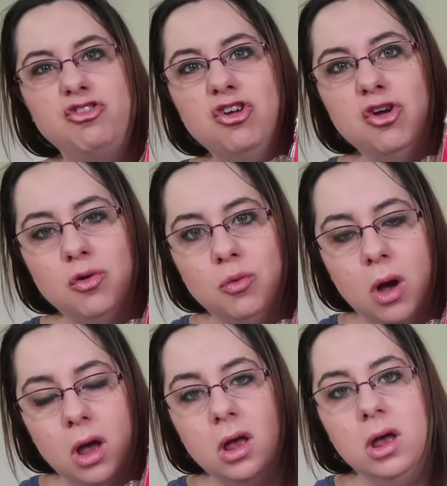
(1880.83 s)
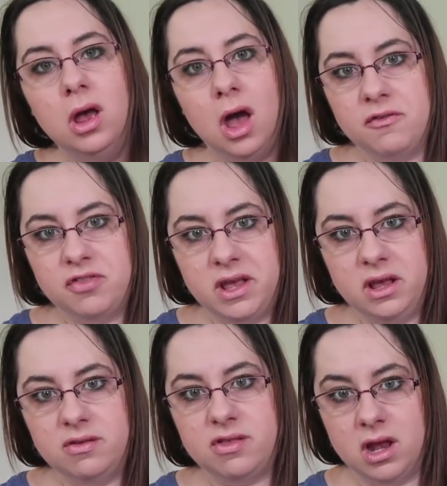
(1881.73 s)
2 of
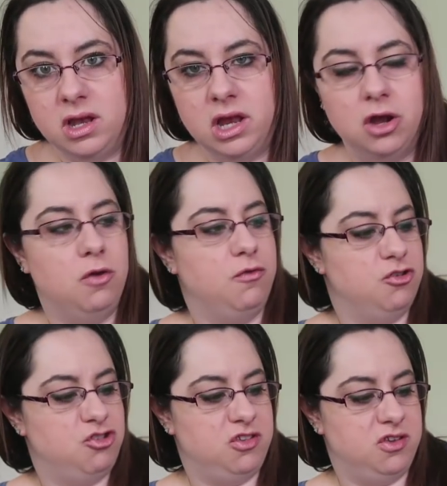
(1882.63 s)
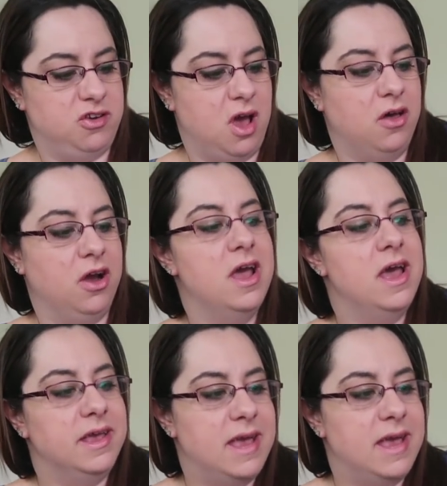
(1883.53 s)
these in here for just $1.